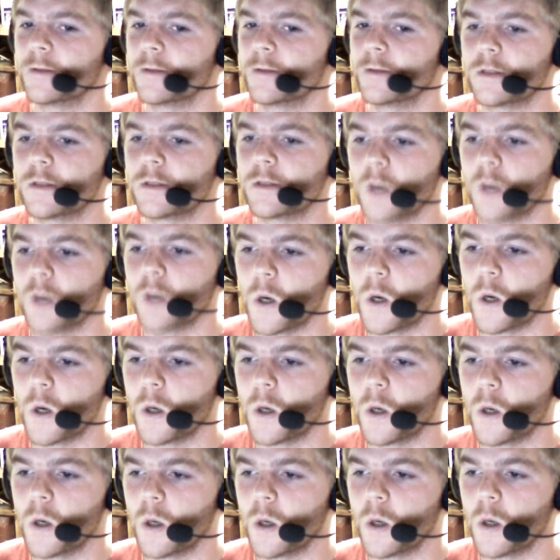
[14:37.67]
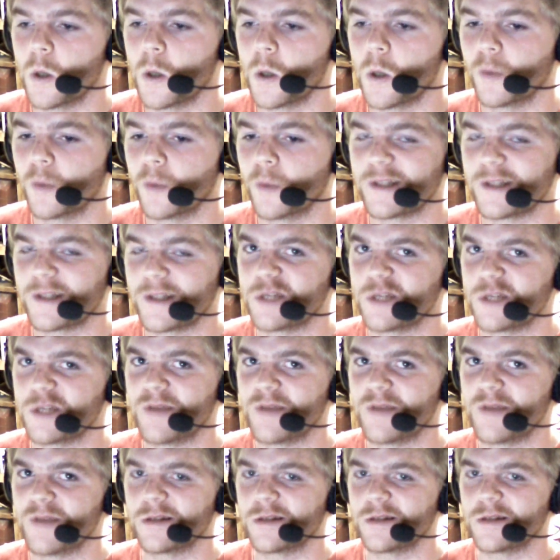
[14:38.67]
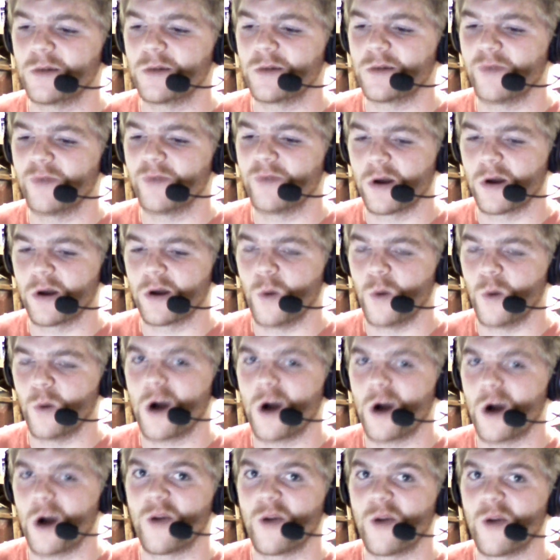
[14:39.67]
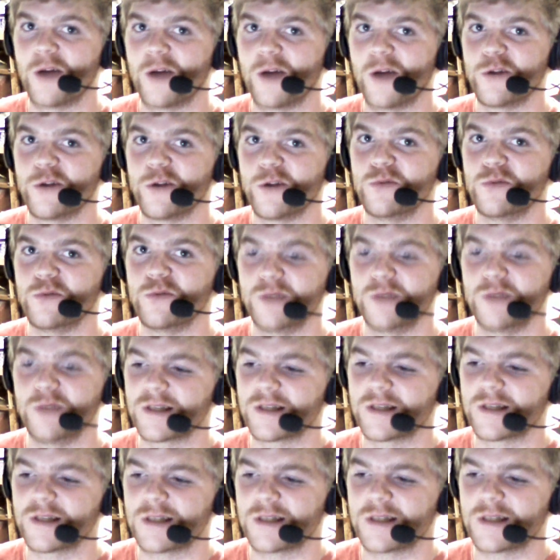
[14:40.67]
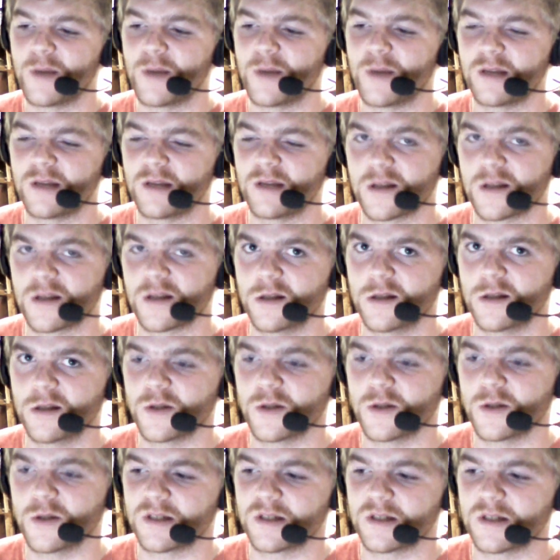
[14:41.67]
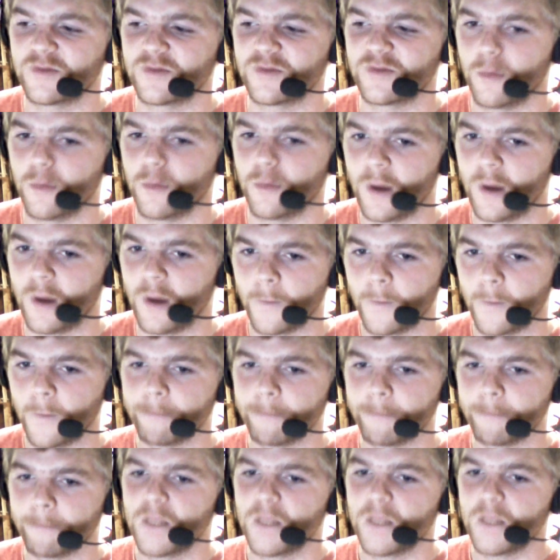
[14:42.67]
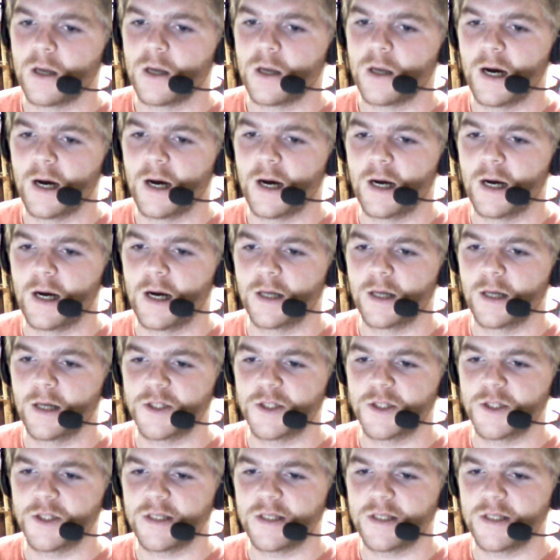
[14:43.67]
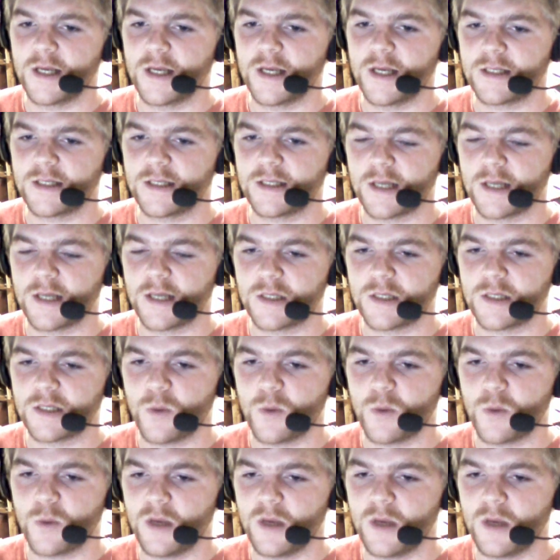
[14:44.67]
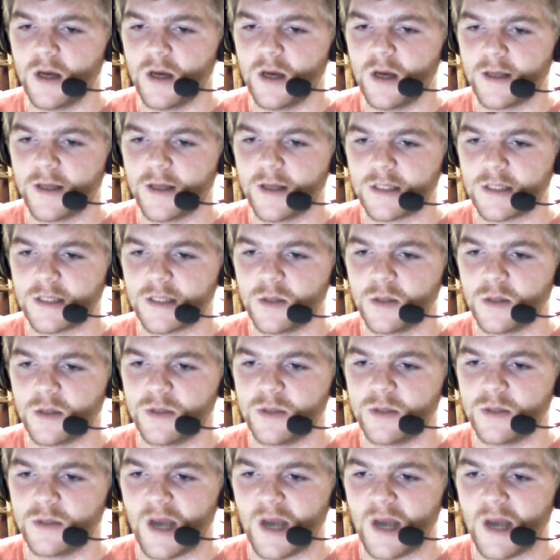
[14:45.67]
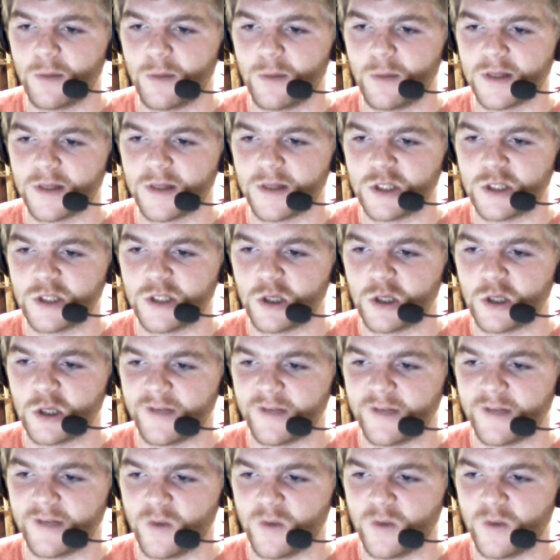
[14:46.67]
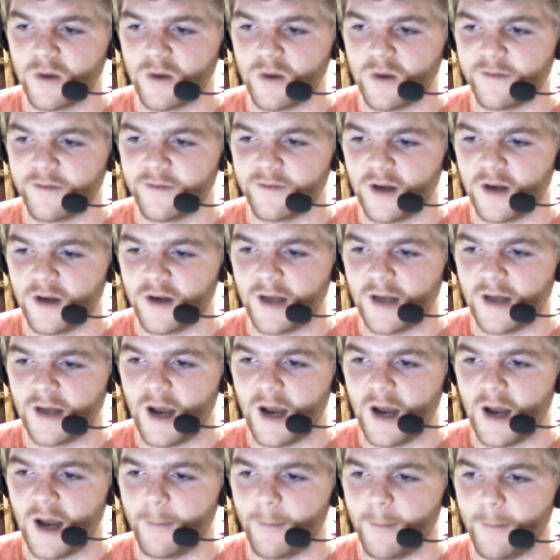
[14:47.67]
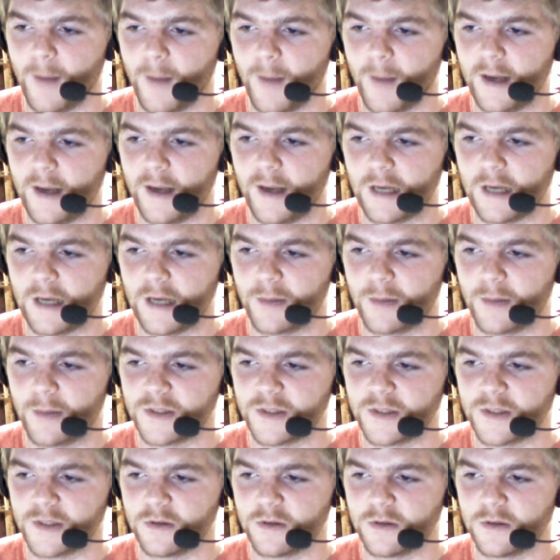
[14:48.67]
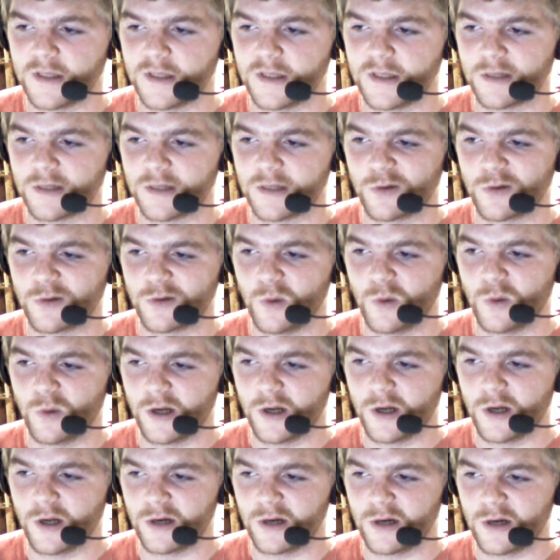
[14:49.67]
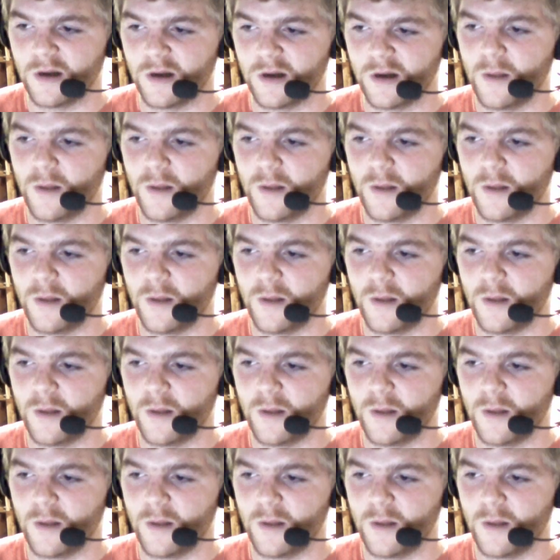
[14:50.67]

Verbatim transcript: So that's just basically a fucking walk around and you get summoning that's close enough to a mount. Uh, she says uh, swimming kind of slows you down, but it's good. If you want to find uh, mining opportunities underwater,